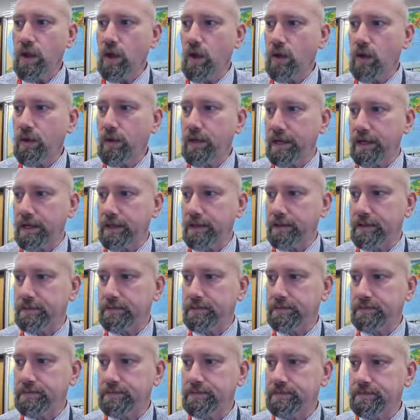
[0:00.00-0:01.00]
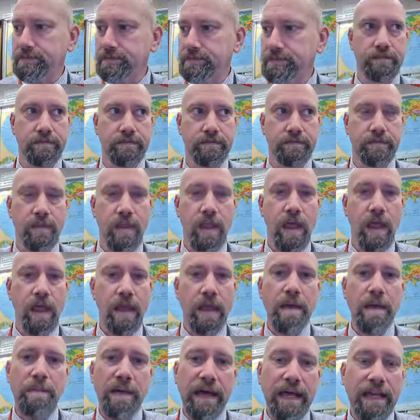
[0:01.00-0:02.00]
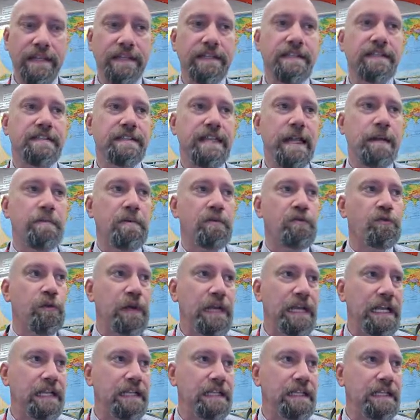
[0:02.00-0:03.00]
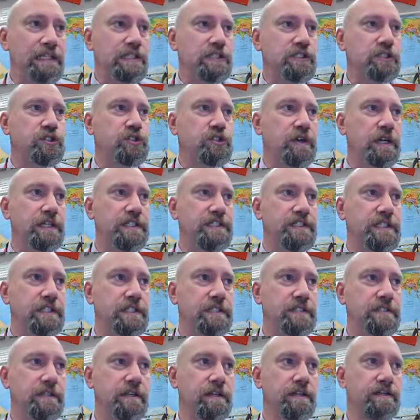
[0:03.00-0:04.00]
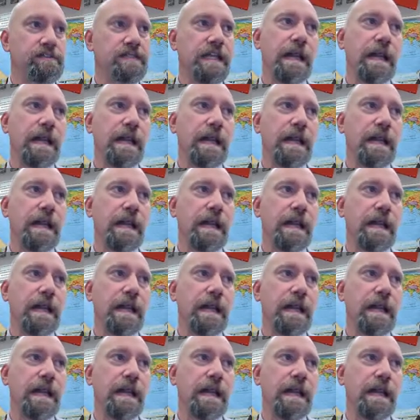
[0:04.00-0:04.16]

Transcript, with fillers: Okay, Get back to the step of reading the instructions.